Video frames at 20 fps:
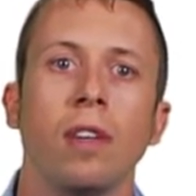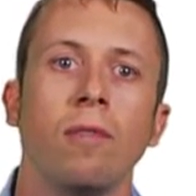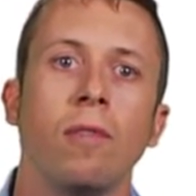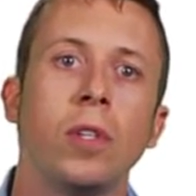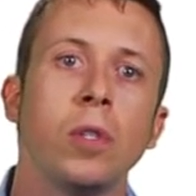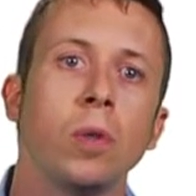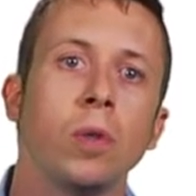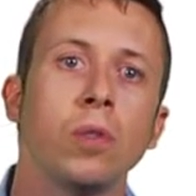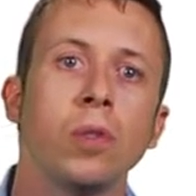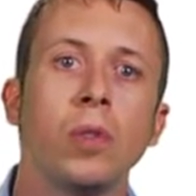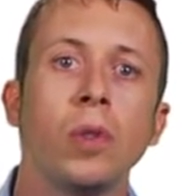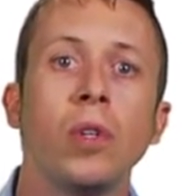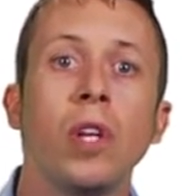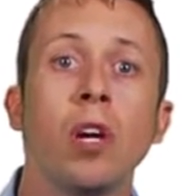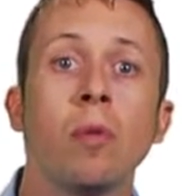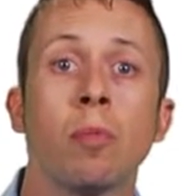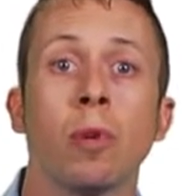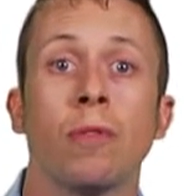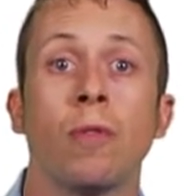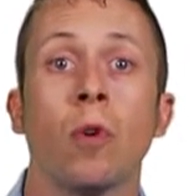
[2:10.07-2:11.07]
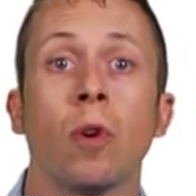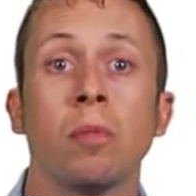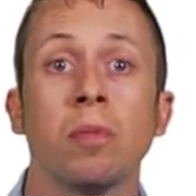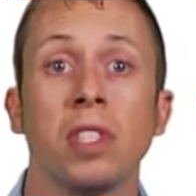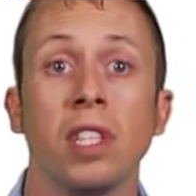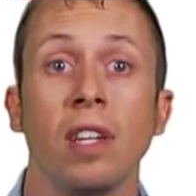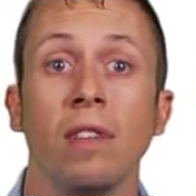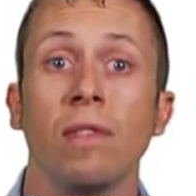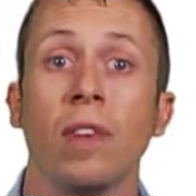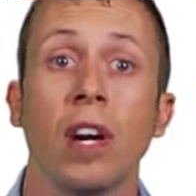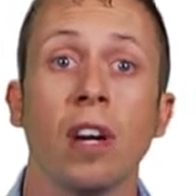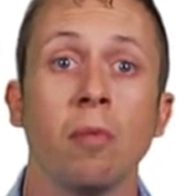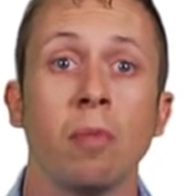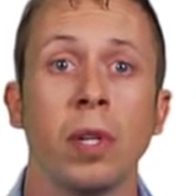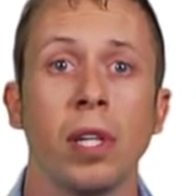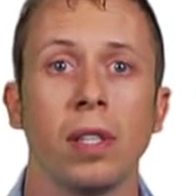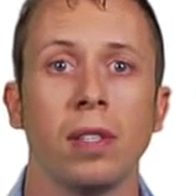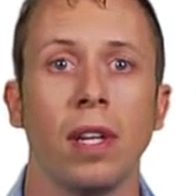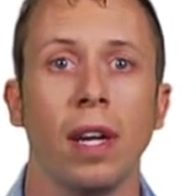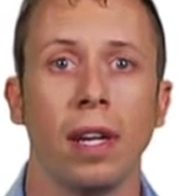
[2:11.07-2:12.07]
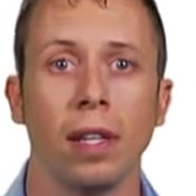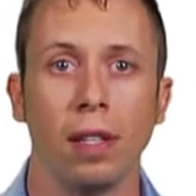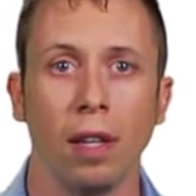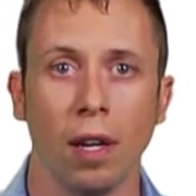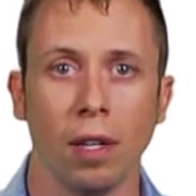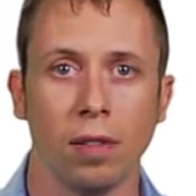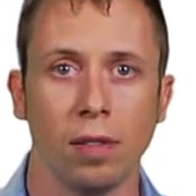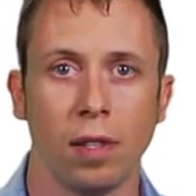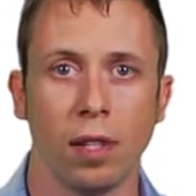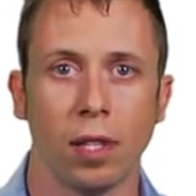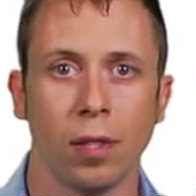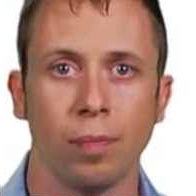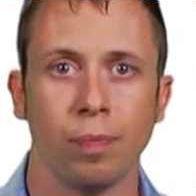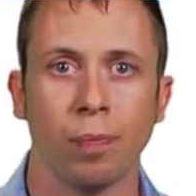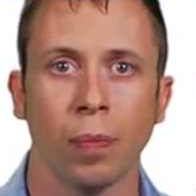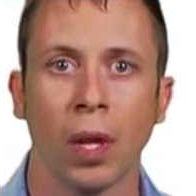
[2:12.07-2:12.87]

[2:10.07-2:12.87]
Visual Studio performs an environmental diagnostic.